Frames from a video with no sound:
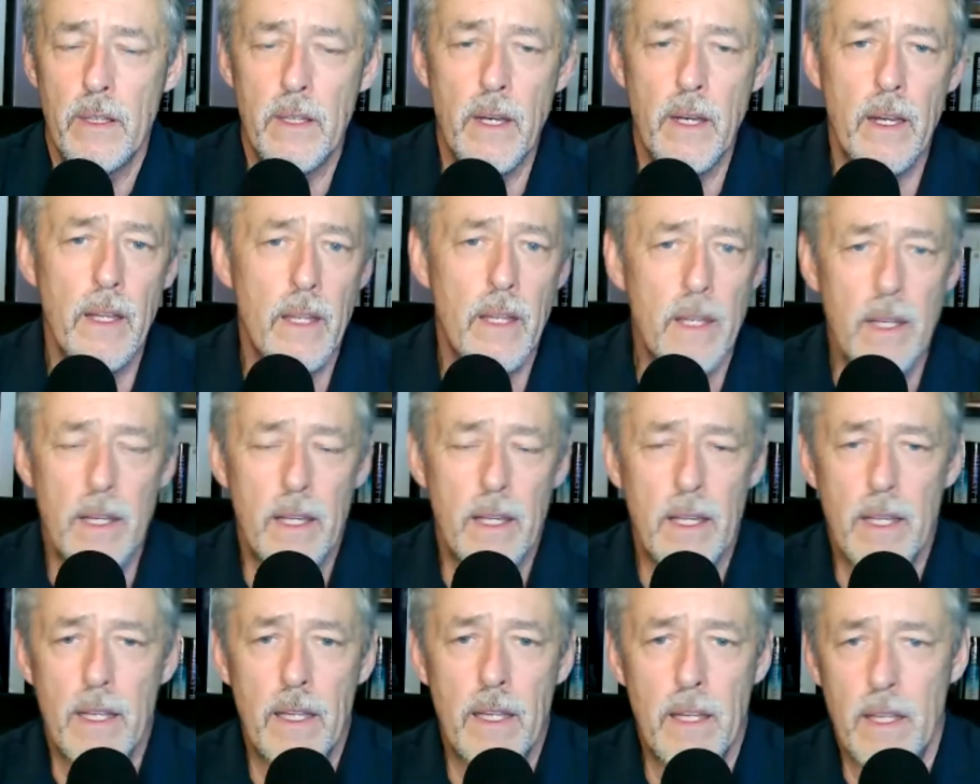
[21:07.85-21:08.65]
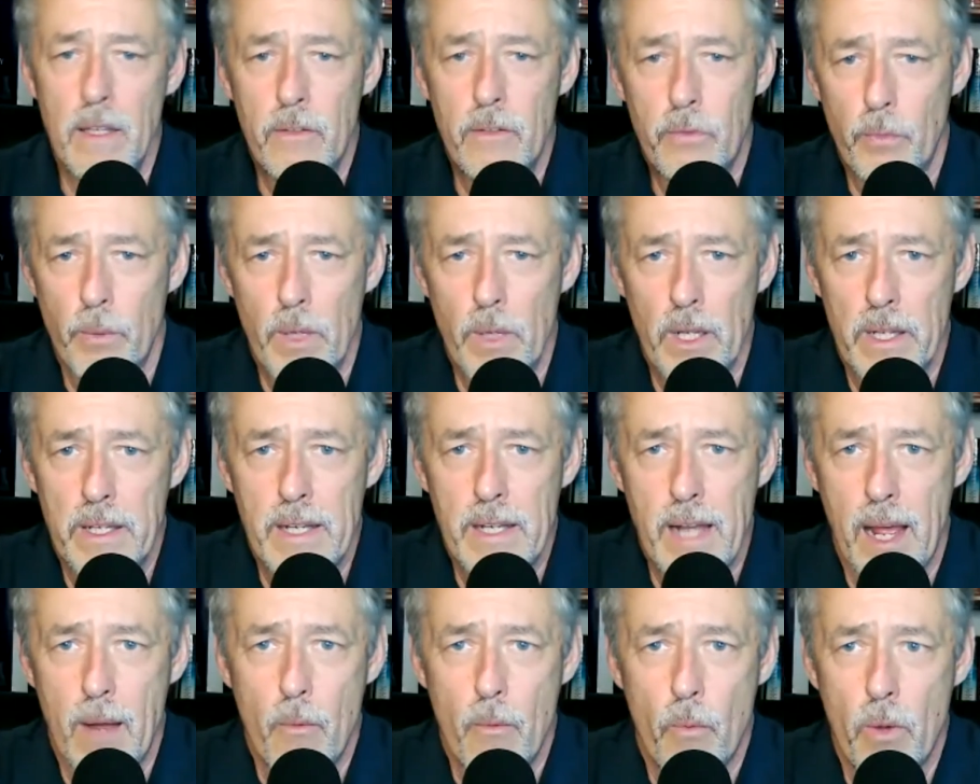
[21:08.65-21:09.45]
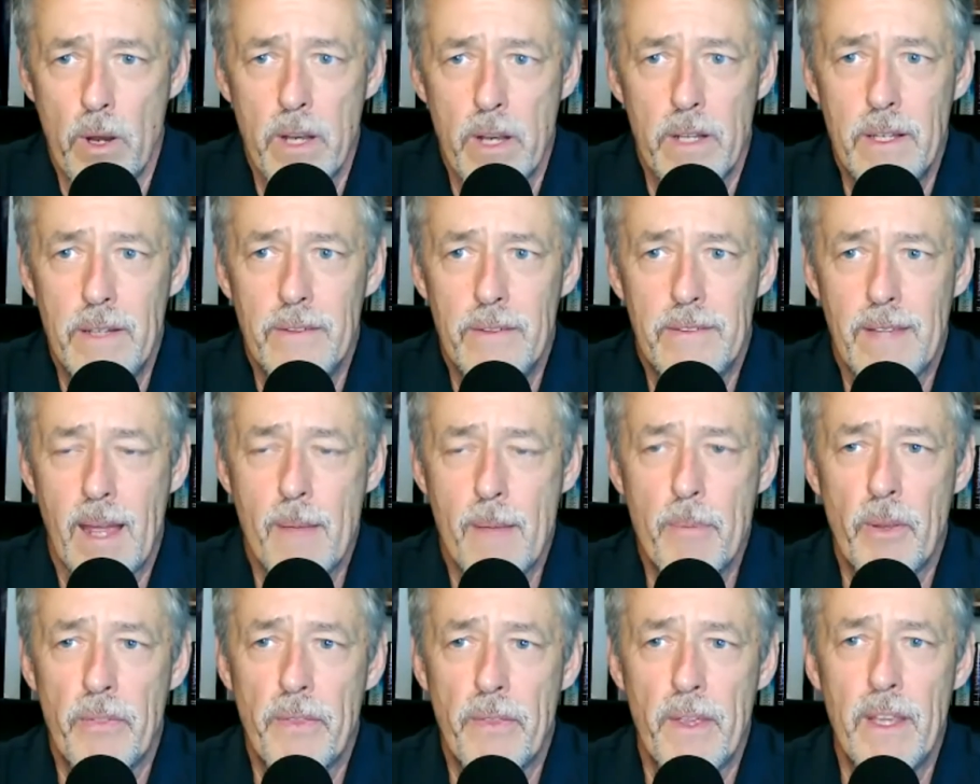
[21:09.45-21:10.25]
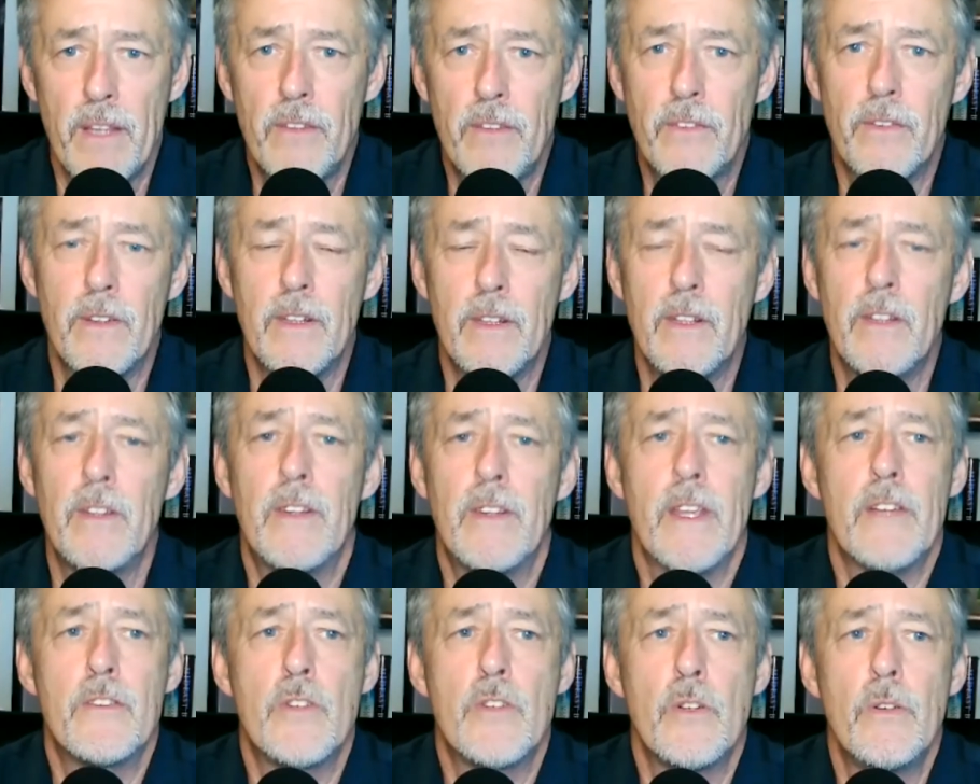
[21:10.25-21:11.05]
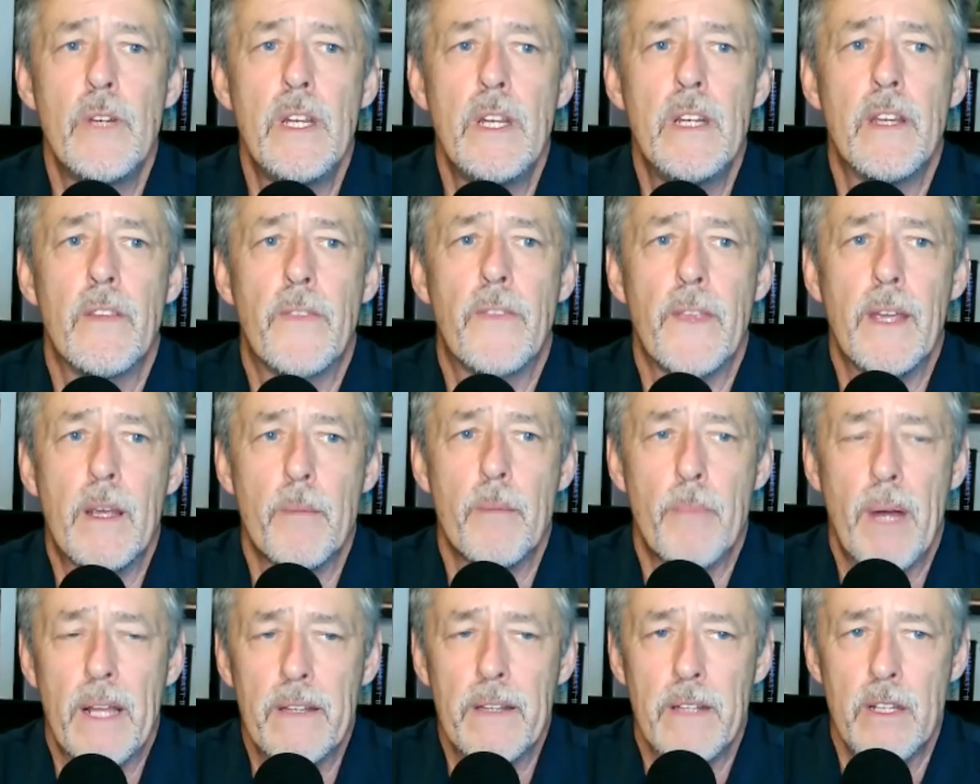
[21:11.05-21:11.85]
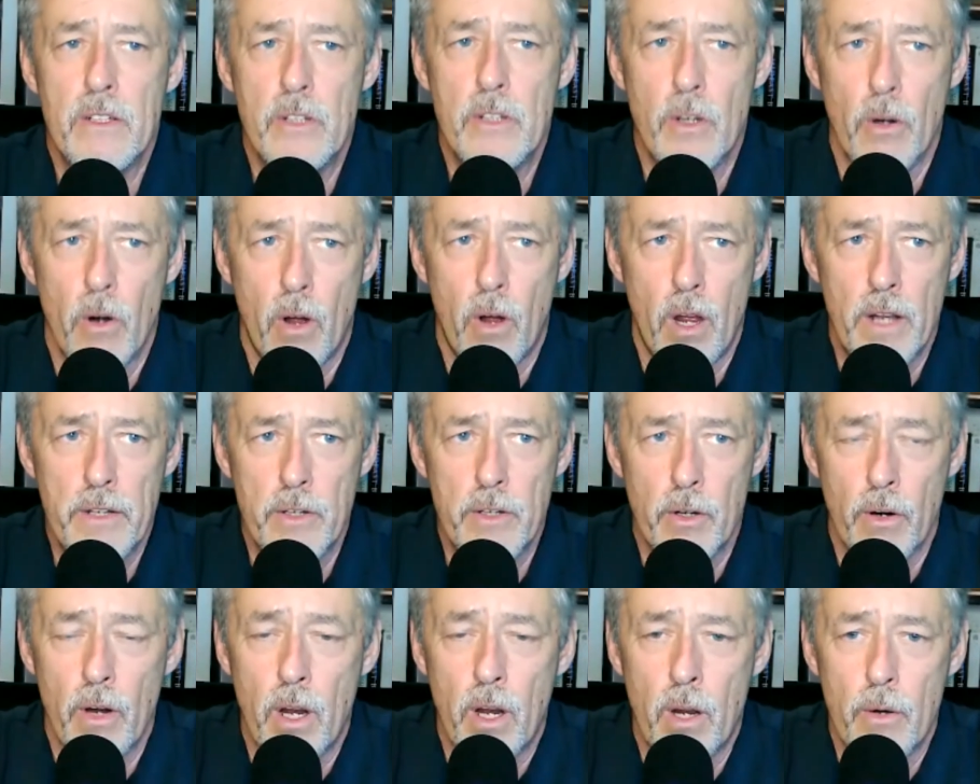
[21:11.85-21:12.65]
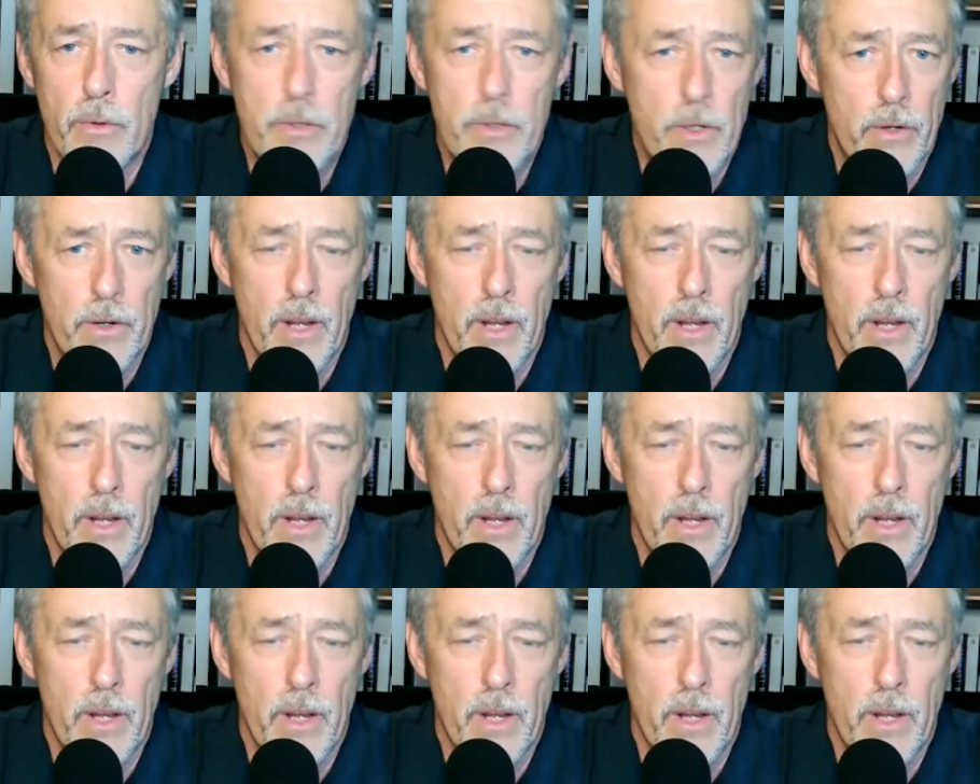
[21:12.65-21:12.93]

It's really not one of these type of things that you need to think about that you're on your own.